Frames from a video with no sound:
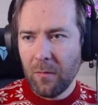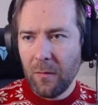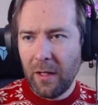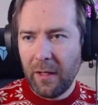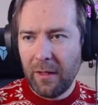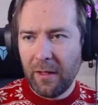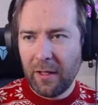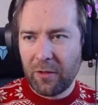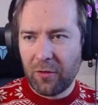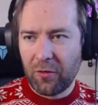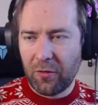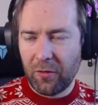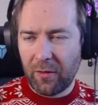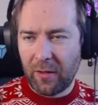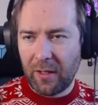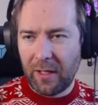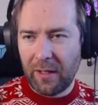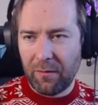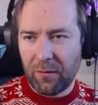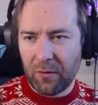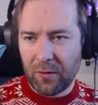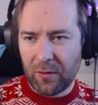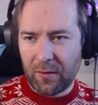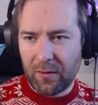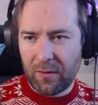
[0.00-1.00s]
and that should
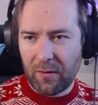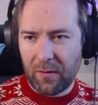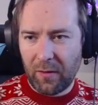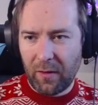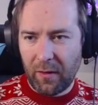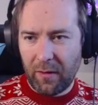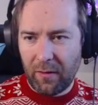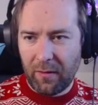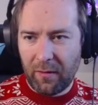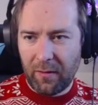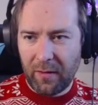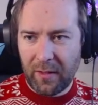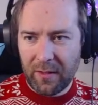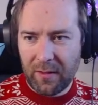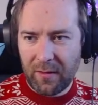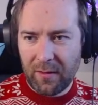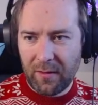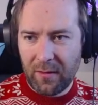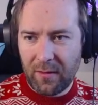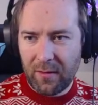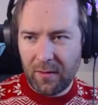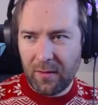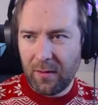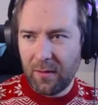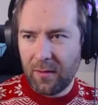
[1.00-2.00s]
give us the
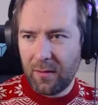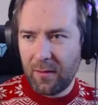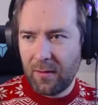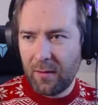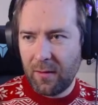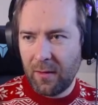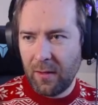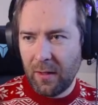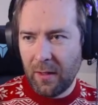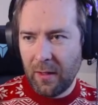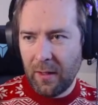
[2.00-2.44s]
distances.